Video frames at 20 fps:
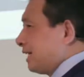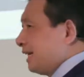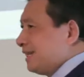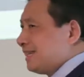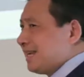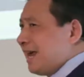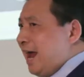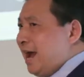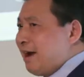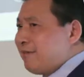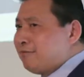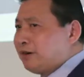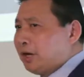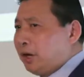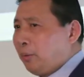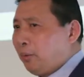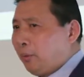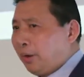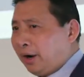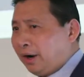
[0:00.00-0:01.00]
is
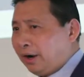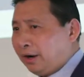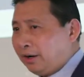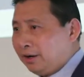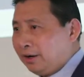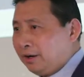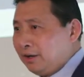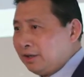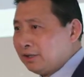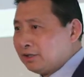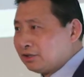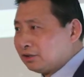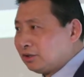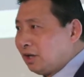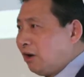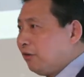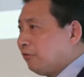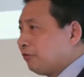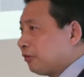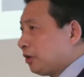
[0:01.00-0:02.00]
everywhere. So
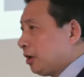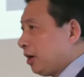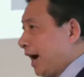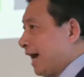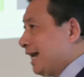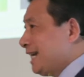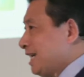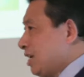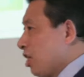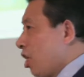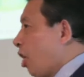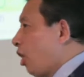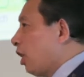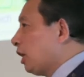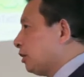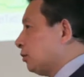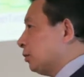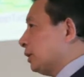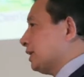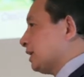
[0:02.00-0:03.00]
don't feel
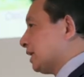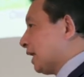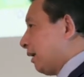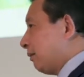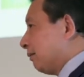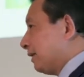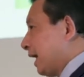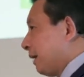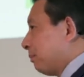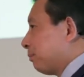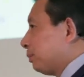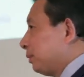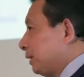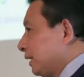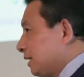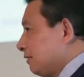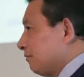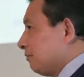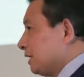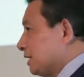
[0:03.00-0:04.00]
annoyed with them. They
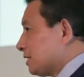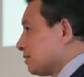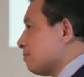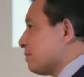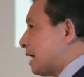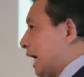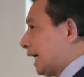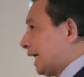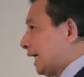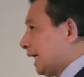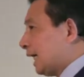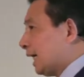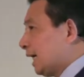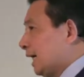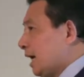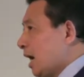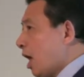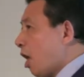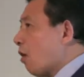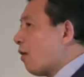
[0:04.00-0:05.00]
bring with money.
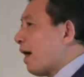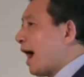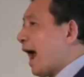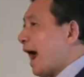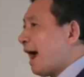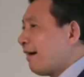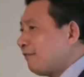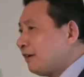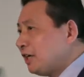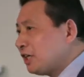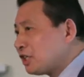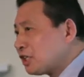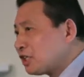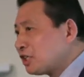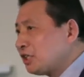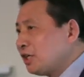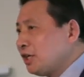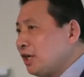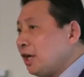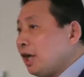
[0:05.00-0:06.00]
On
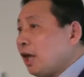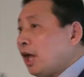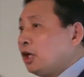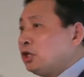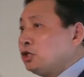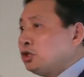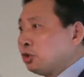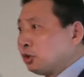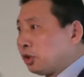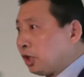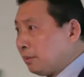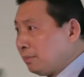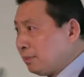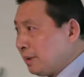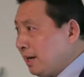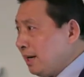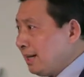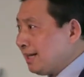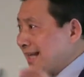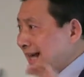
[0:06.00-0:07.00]
average, in Europe,
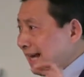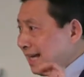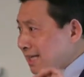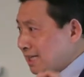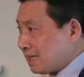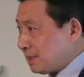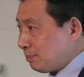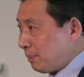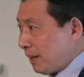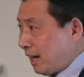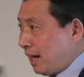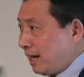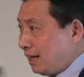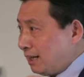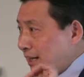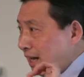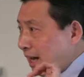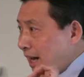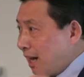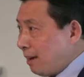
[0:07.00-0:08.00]
they
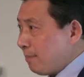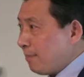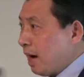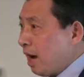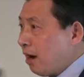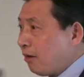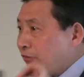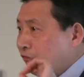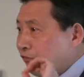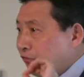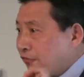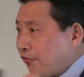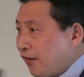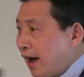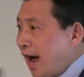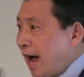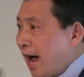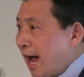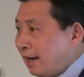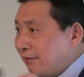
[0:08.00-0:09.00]
spend about
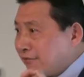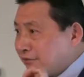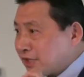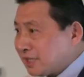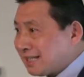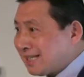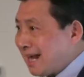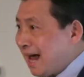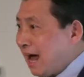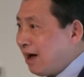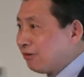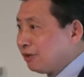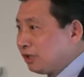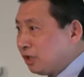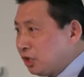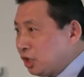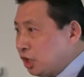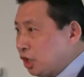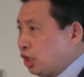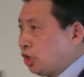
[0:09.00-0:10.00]

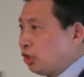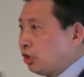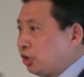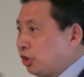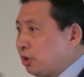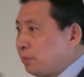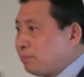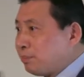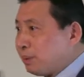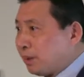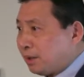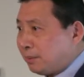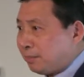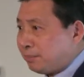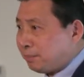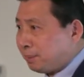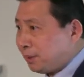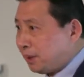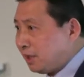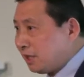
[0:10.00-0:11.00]
5,000 euro per
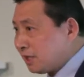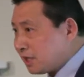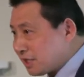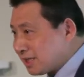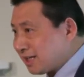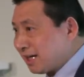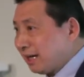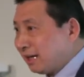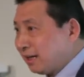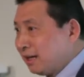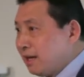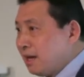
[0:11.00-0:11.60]
person,